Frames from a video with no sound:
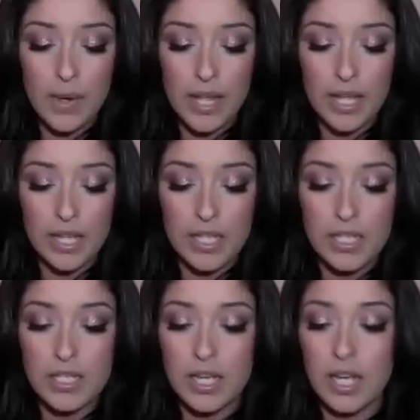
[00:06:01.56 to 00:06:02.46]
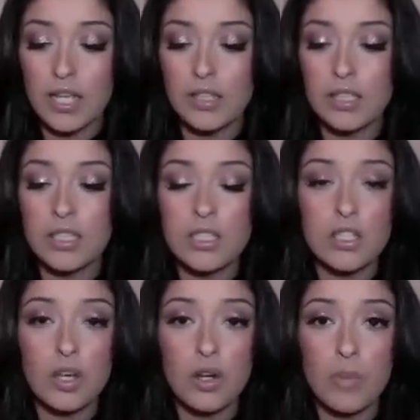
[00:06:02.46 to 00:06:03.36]
is this
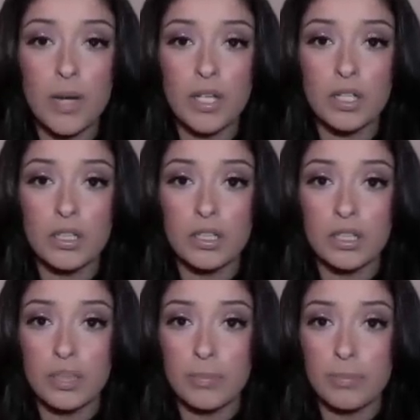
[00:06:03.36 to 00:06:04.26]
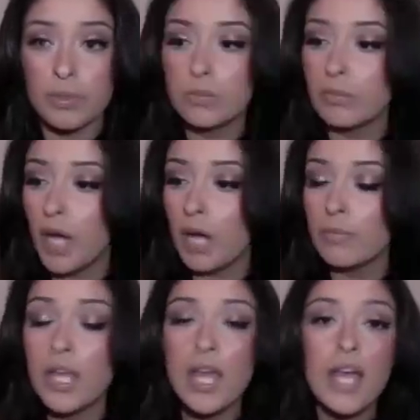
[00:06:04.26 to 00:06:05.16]
cocoa butter lip balm.
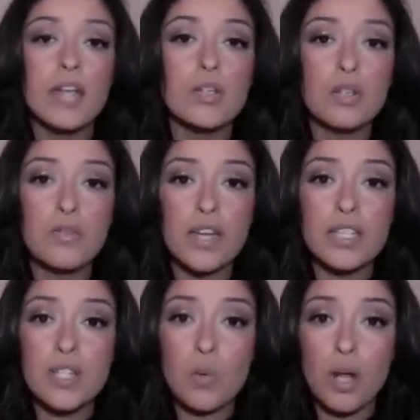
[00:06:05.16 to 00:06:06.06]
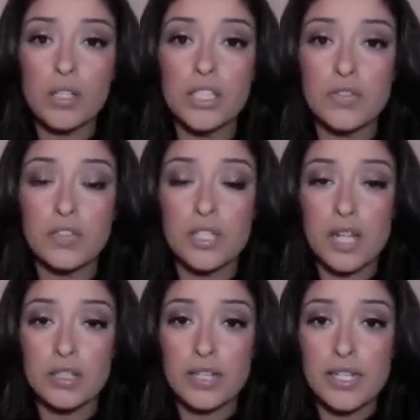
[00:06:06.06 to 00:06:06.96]
And you can find these at Walgreens for
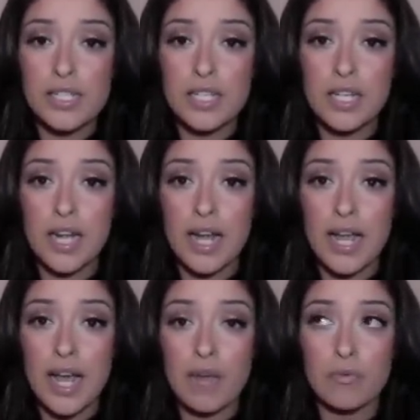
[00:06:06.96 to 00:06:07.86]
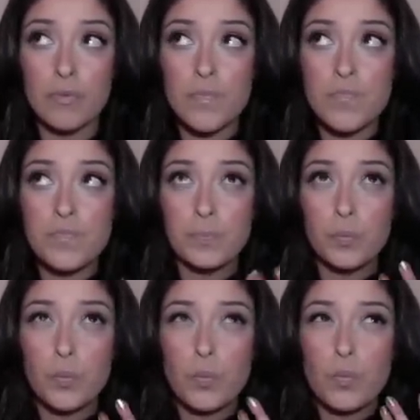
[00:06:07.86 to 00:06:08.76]
$1.19 and I have
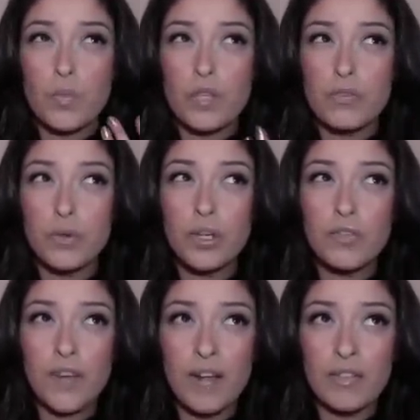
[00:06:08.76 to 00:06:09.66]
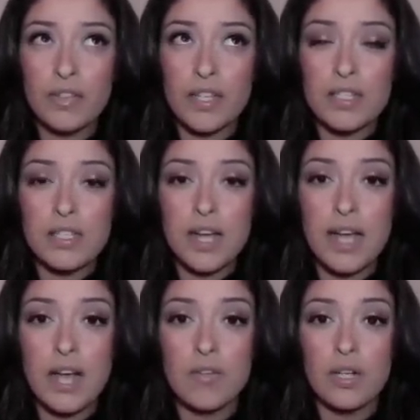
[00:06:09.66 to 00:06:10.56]
four or five of these. I
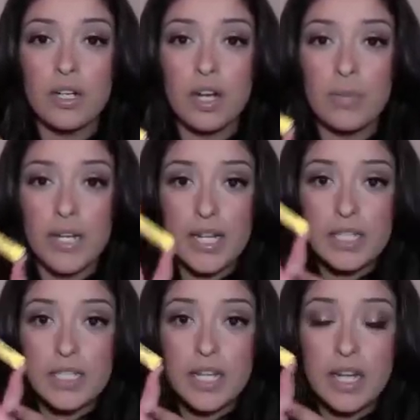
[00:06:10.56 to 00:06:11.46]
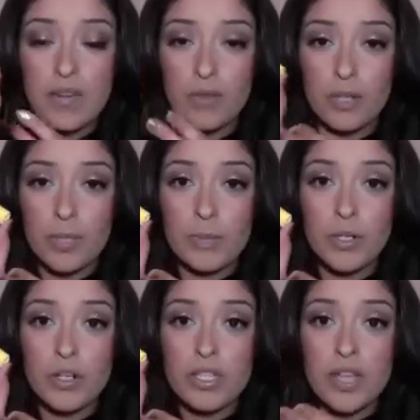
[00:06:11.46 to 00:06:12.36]
have one on my nightstand, I have one in my
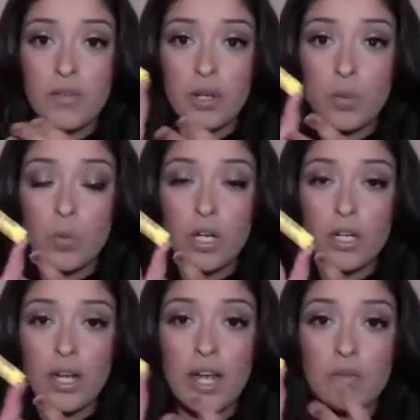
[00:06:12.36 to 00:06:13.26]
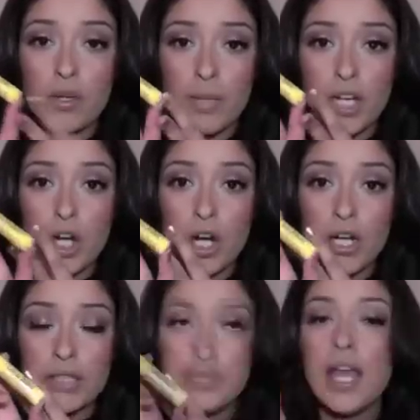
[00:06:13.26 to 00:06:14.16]
purse, I have one at work, I have one in my
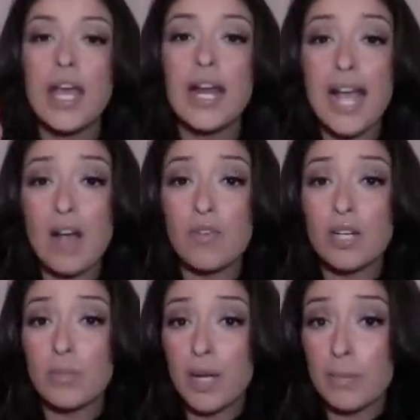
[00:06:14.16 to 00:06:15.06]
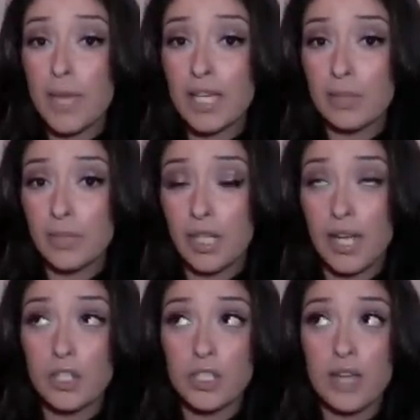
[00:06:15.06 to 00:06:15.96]
car, and I have one in my makeup kit. I
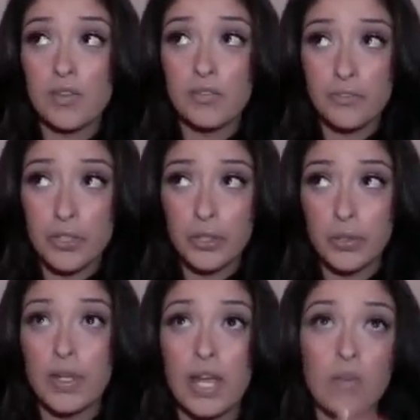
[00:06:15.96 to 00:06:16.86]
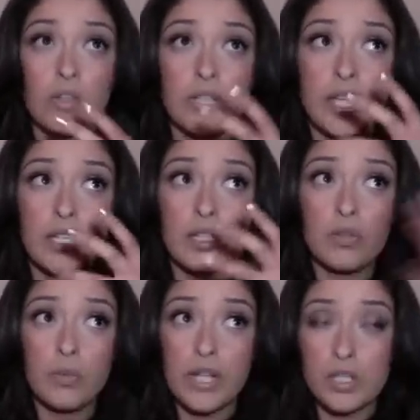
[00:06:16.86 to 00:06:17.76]
actually have a few. I have one like
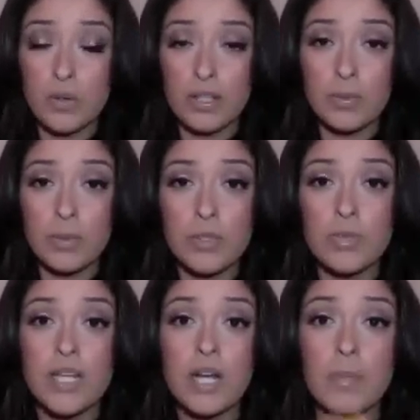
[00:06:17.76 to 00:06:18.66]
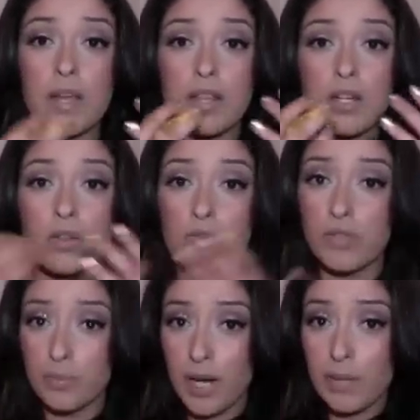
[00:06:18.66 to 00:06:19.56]
when I do other people's makeup and then
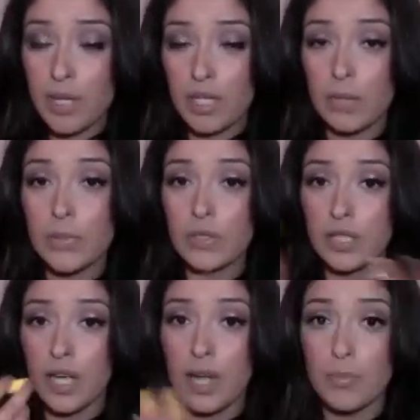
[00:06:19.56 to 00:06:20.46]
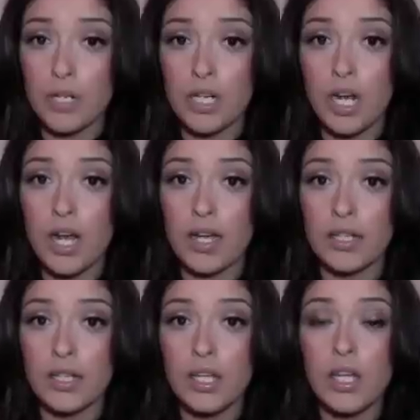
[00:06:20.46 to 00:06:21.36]
for my makeup. So like I put it
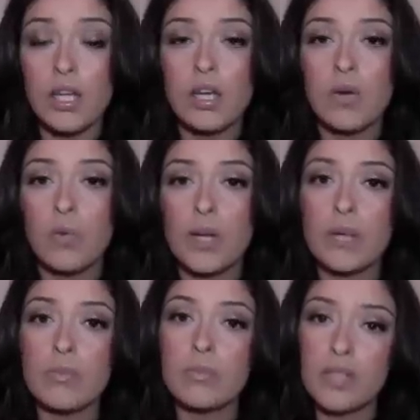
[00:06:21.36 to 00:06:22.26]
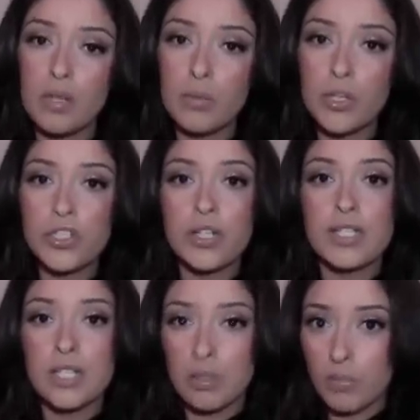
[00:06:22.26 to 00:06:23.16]
on when I'm, you know,
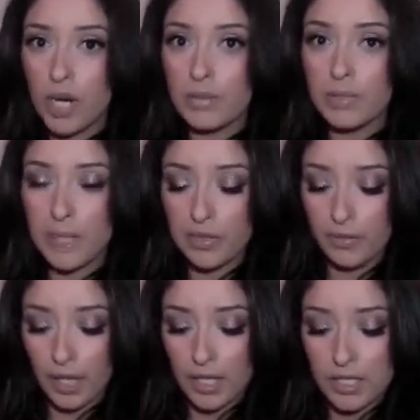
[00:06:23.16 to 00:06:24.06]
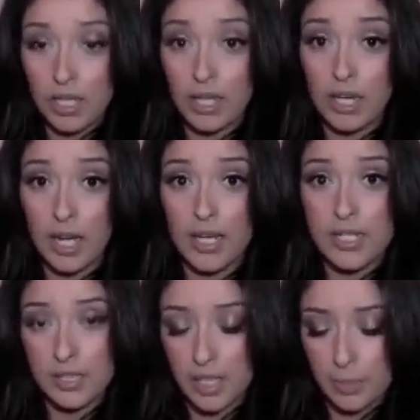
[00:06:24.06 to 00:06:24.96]
moisturizing and priming my face and eyes
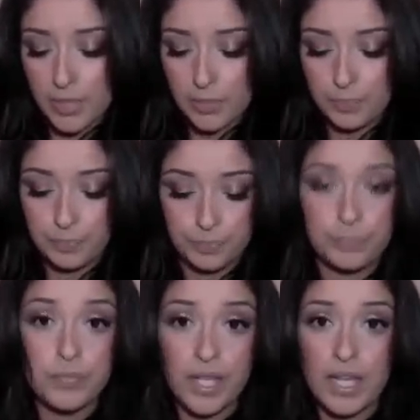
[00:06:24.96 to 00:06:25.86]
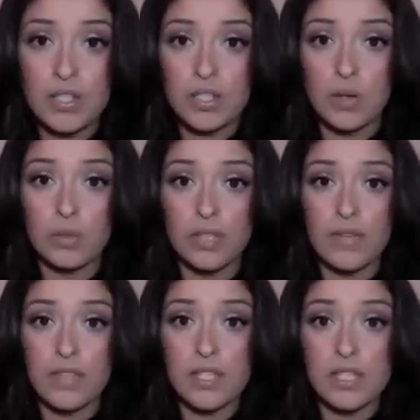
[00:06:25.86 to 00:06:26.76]
and lips. Okay? So love
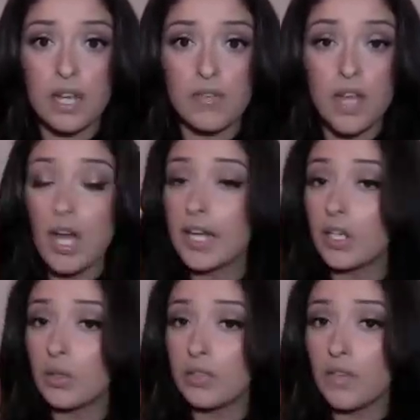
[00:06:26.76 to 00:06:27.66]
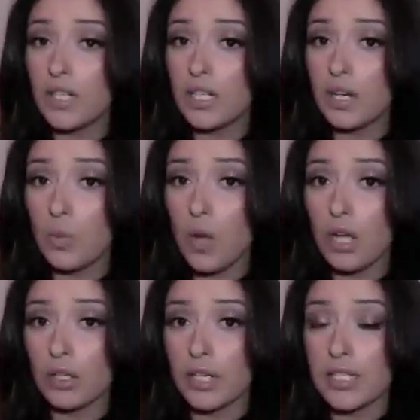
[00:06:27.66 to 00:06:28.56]
this stuff. I can only find it at
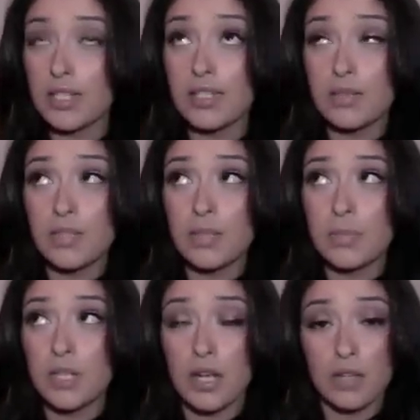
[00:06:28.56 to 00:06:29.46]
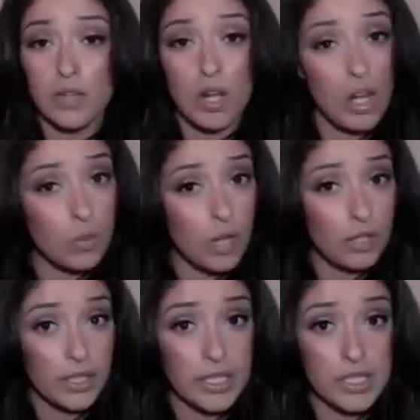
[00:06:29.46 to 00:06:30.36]
Walgreens and sometimes not even all
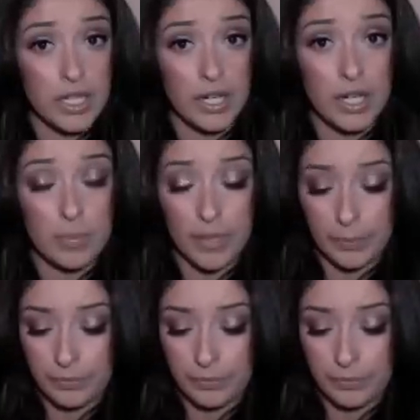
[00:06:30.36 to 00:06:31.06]
Walgreens carry it, but